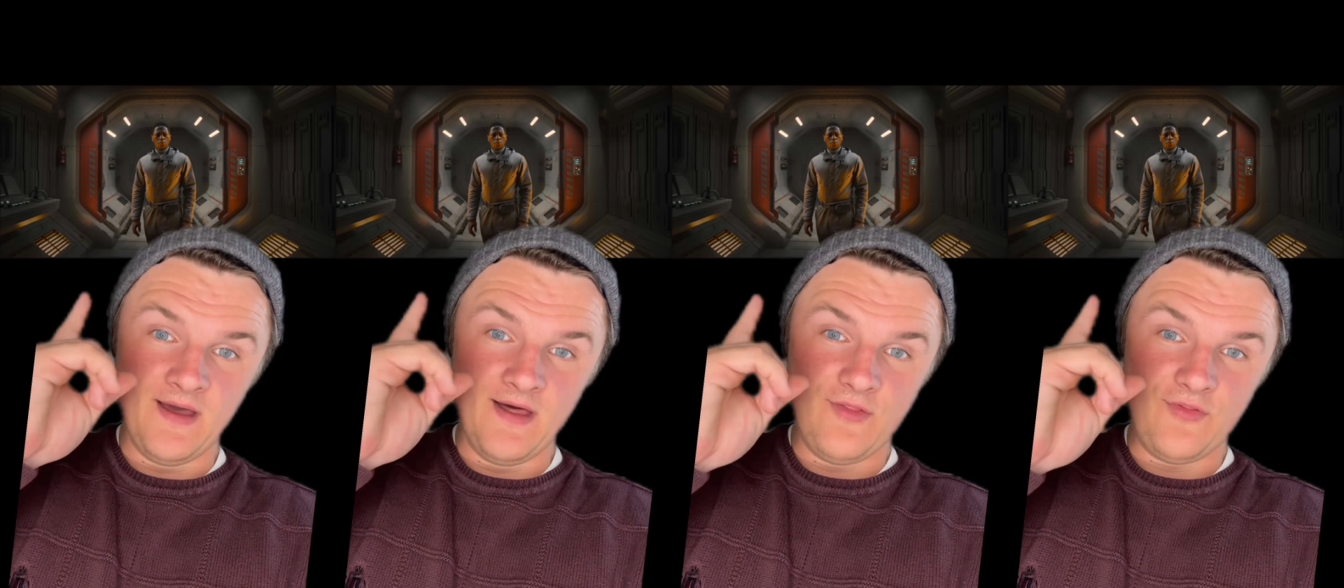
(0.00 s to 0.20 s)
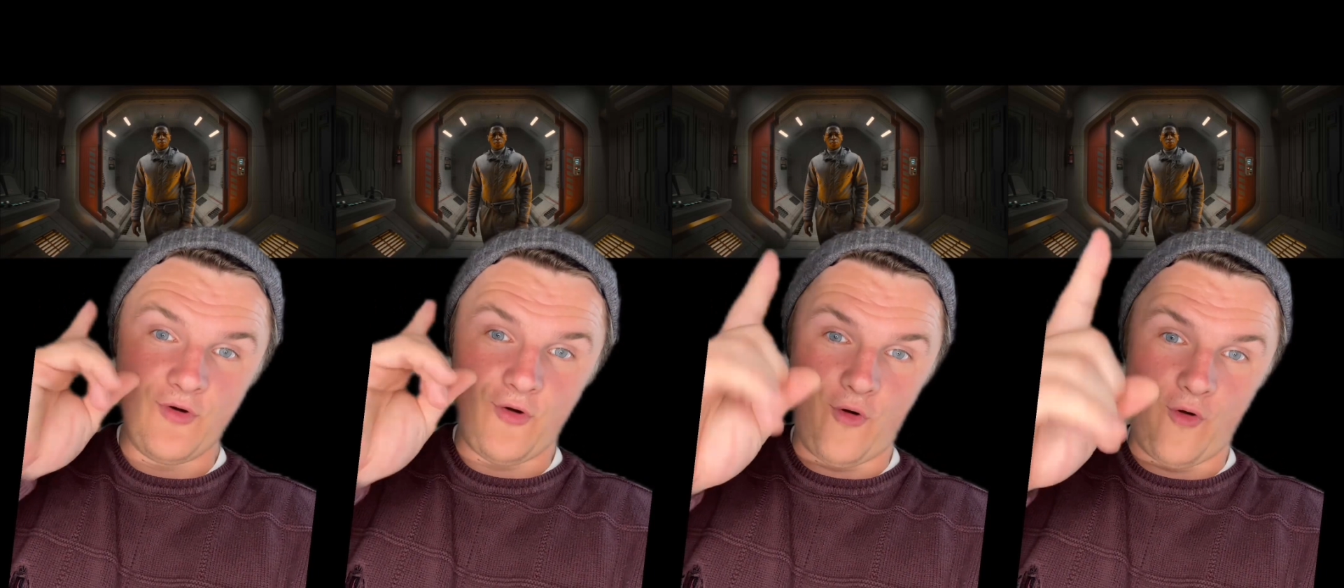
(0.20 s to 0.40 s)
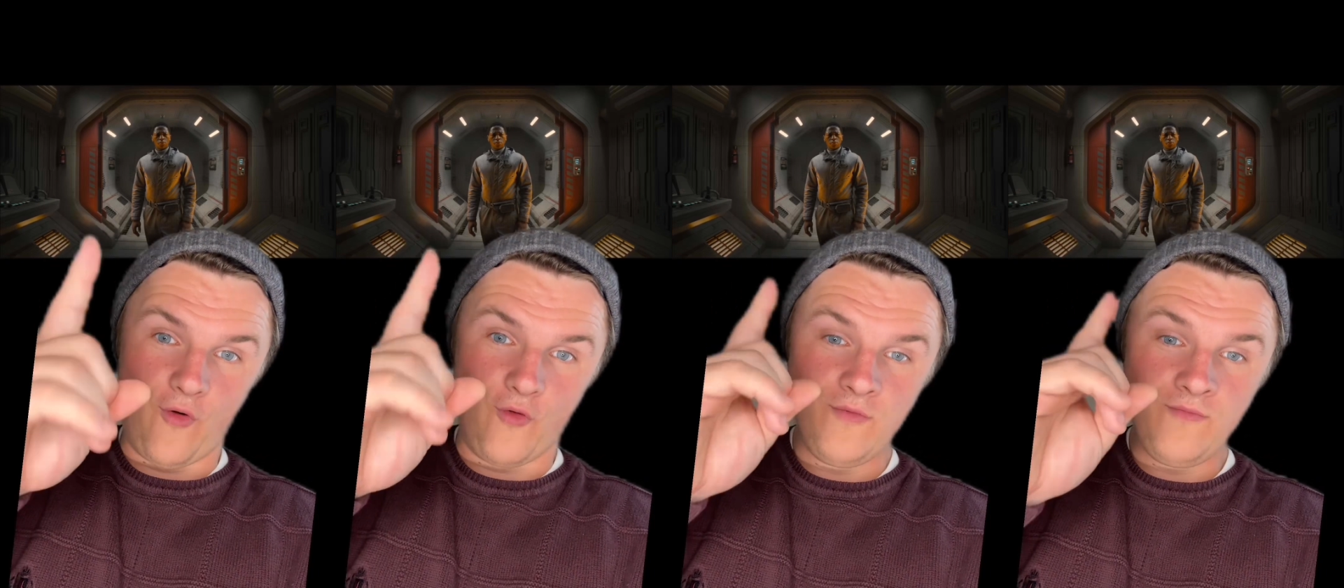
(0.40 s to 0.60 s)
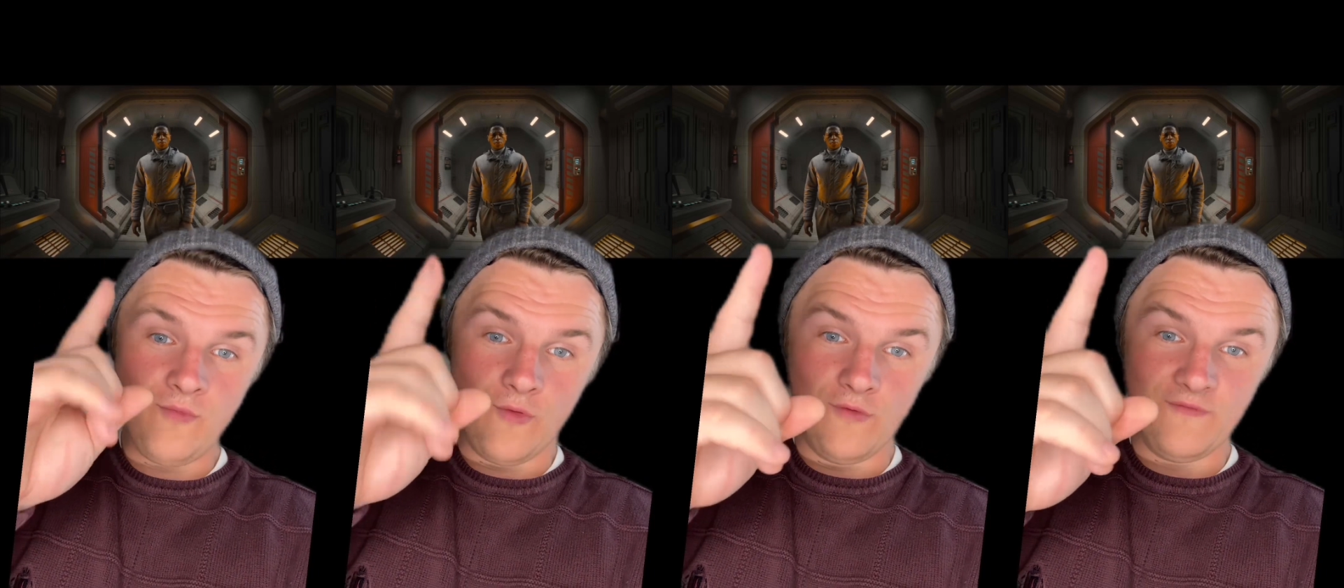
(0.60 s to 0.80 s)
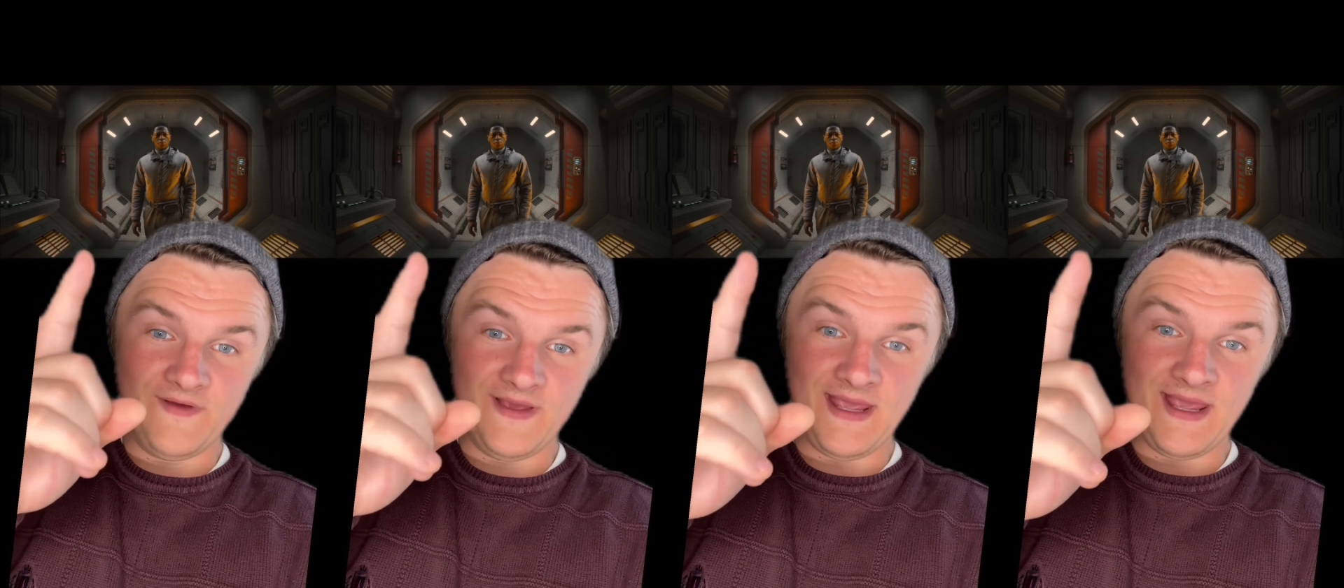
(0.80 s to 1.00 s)
The whole
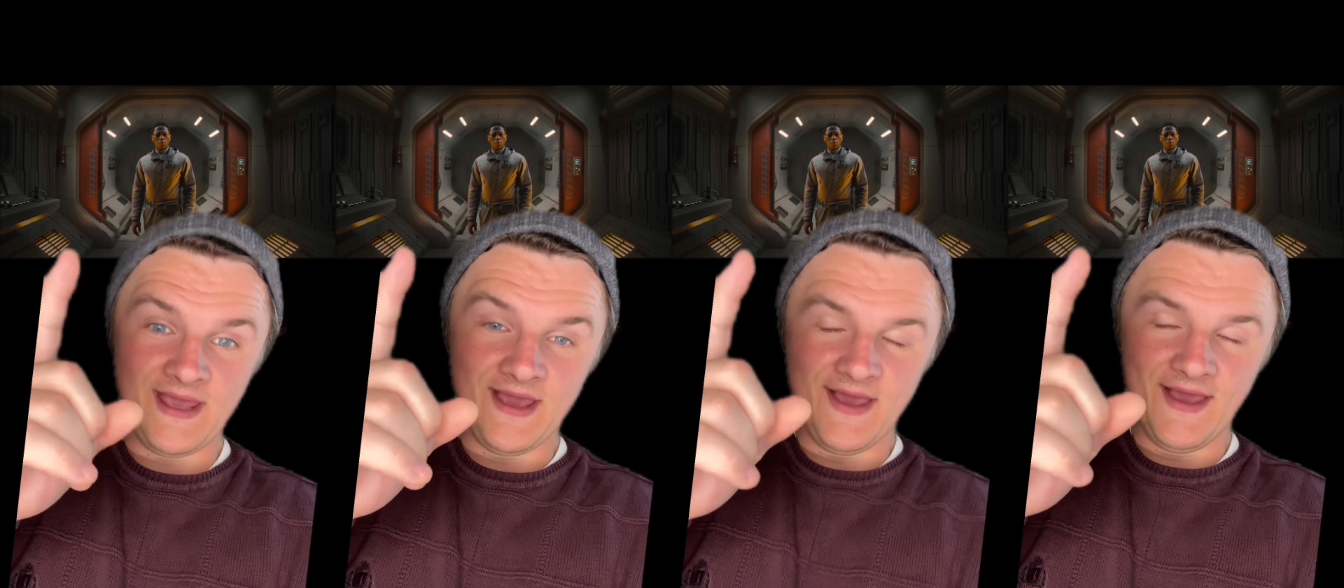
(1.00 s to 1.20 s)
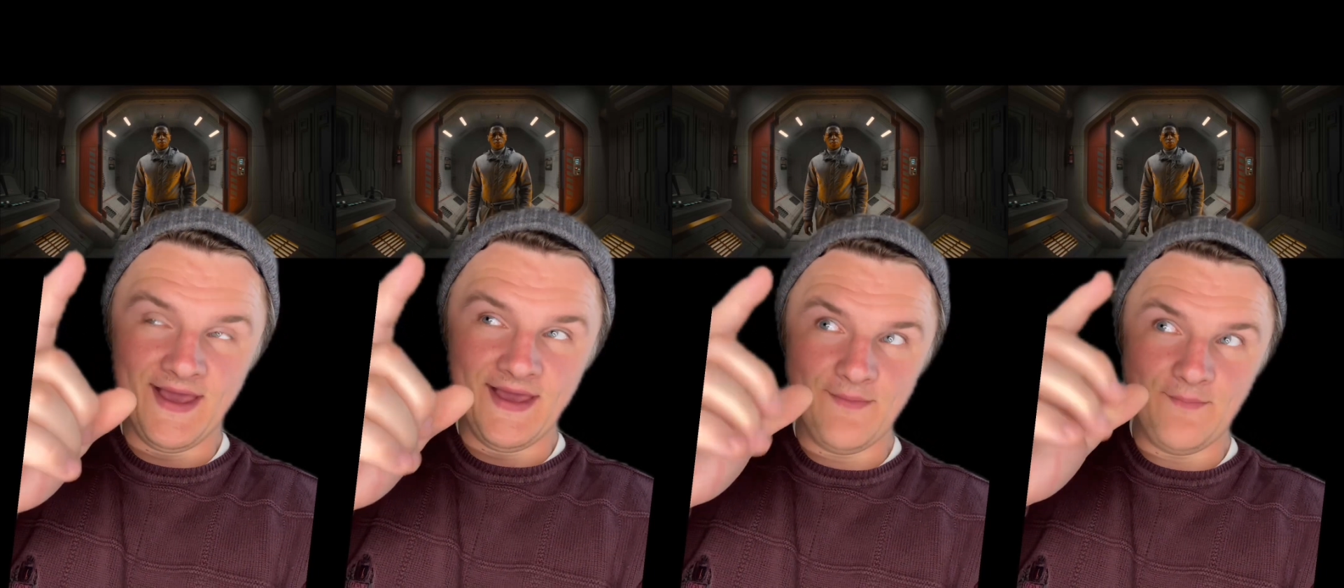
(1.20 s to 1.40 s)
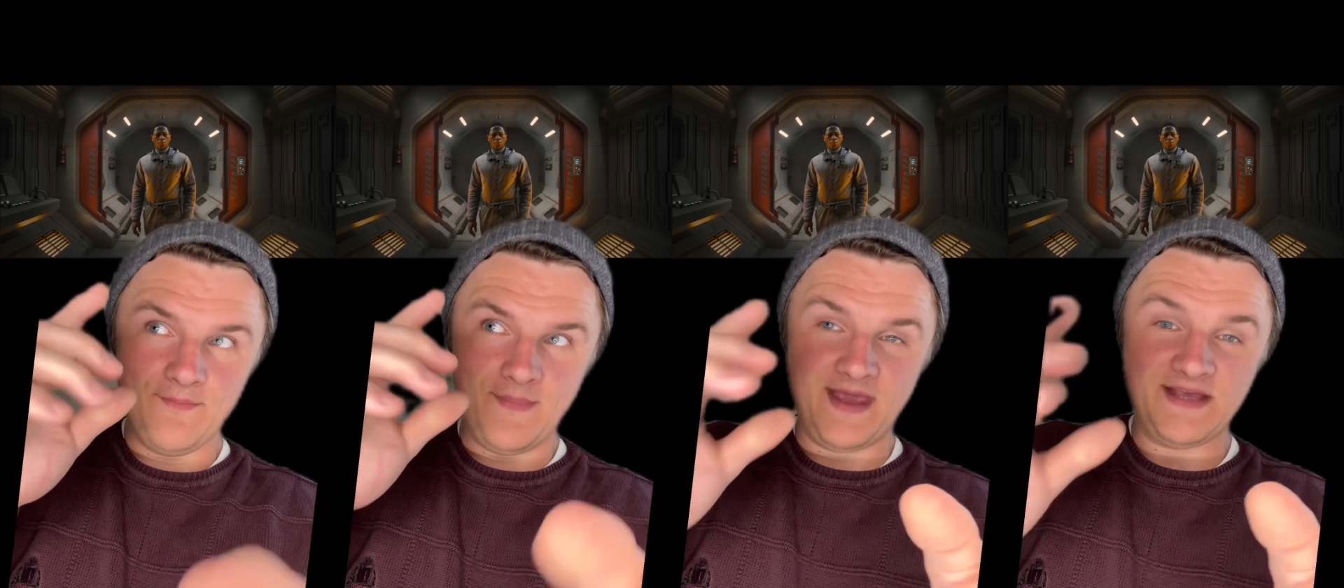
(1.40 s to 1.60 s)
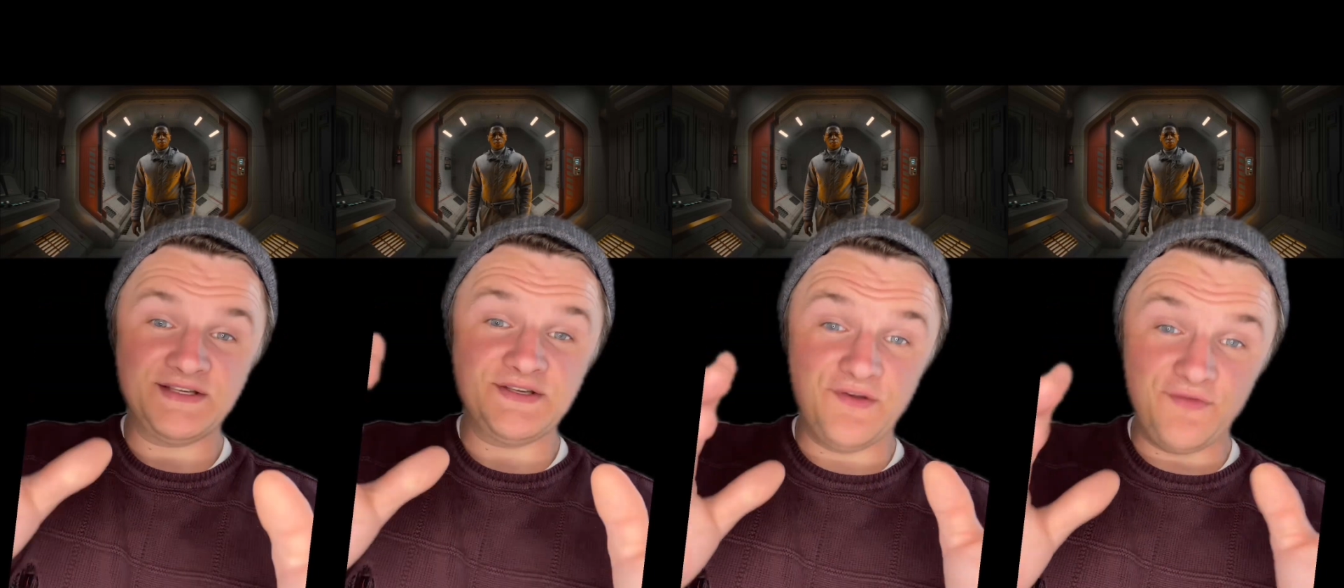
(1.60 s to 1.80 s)
movie makes